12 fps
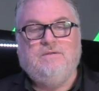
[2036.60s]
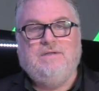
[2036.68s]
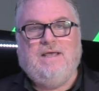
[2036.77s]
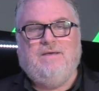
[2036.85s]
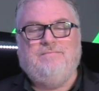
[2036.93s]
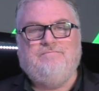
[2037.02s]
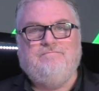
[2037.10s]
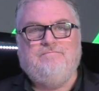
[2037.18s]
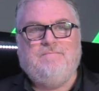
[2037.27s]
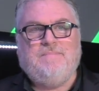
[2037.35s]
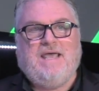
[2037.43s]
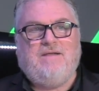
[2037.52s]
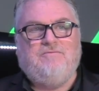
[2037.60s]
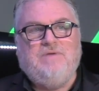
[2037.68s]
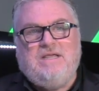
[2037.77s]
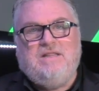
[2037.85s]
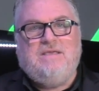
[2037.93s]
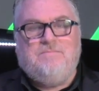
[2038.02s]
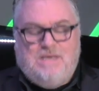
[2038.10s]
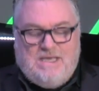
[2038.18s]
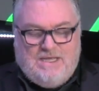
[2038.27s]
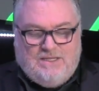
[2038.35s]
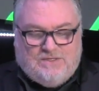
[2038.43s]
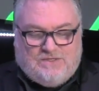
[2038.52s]
Now, that really
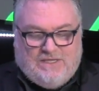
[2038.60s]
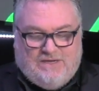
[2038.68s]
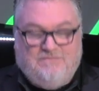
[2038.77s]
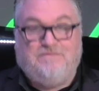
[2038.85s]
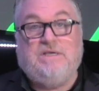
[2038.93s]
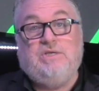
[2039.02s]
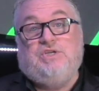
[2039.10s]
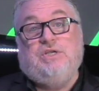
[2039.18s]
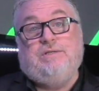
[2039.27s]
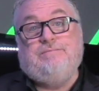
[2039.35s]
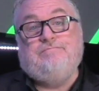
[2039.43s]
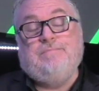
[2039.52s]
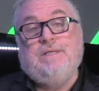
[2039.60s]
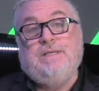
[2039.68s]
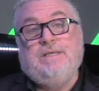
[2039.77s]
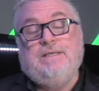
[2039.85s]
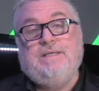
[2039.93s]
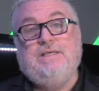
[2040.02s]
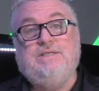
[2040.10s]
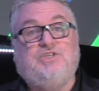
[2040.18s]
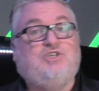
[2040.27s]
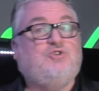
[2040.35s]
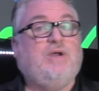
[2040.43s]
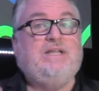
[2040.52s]
means that vision
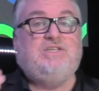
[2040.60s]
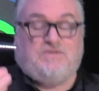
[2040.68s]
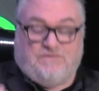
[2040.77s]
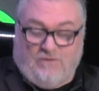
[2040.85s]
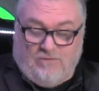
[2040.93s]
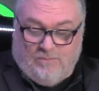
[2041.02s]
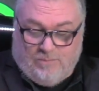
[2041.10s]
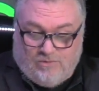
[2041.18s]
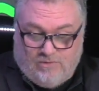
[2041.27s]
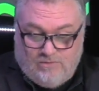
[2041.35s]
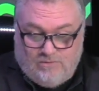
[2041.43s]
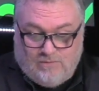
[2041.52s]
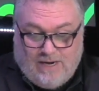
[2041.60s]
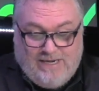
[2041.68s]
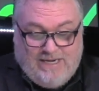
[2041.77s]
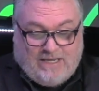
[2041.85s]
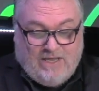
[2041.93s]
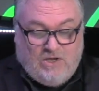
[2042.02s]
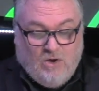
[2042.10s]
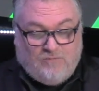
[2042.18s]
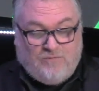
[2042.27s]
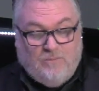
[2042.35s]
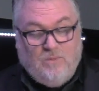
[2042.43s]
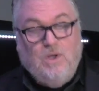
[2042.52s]
is transferable, right? It can go
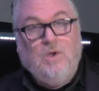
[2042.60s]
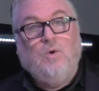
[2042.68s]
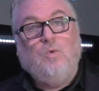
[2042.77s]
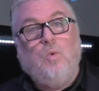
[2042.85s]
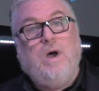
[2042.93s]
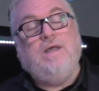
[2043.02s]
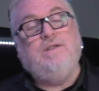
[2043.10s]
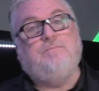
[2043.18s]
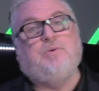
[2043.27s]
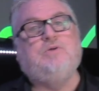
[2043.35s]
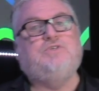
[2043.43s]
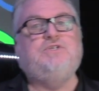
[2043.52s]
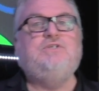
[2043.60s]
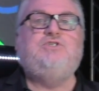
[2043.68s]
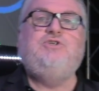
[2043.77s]
from one person